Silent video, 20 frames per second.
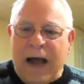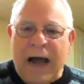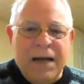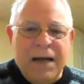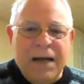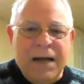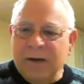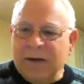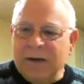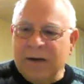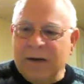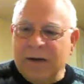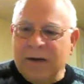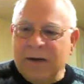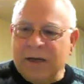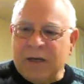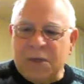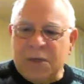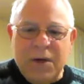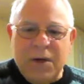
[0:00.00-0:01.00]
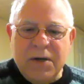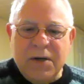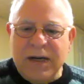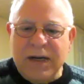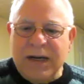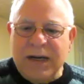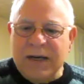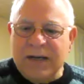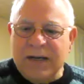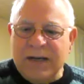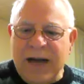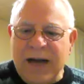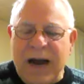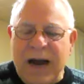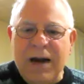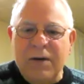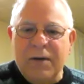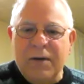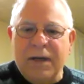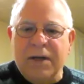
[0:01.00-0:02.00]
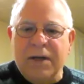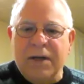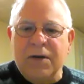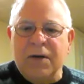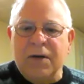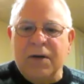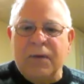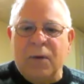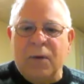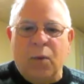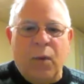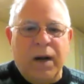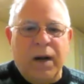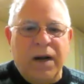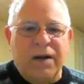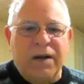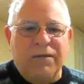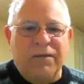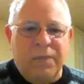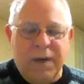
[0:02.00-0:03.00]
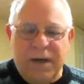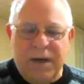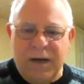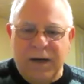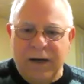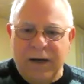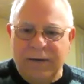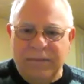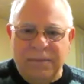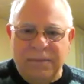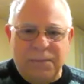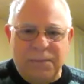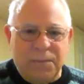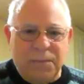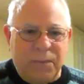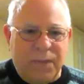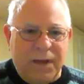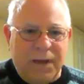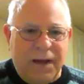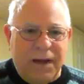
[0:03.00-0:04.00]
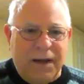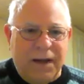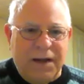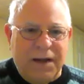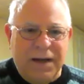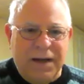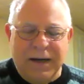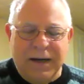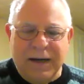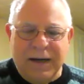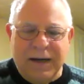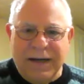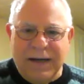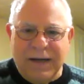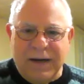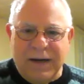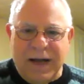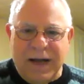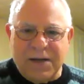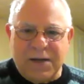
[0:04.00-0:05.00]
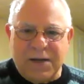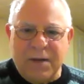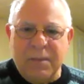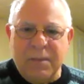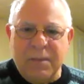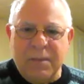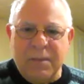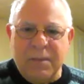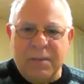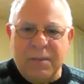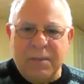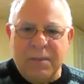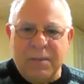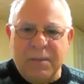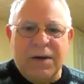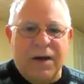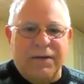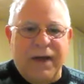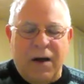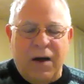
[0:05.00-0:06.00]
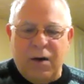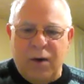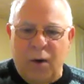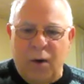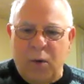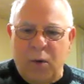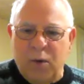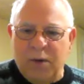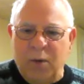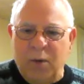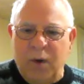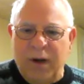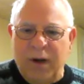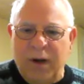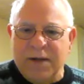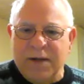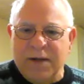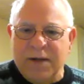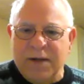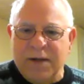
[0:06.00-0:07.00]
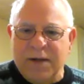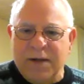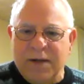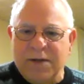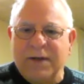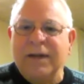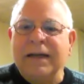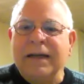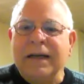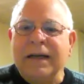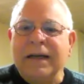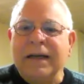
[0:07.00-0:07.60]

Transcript: I experienced an entirely different way of being in Alaska because of how cold it was.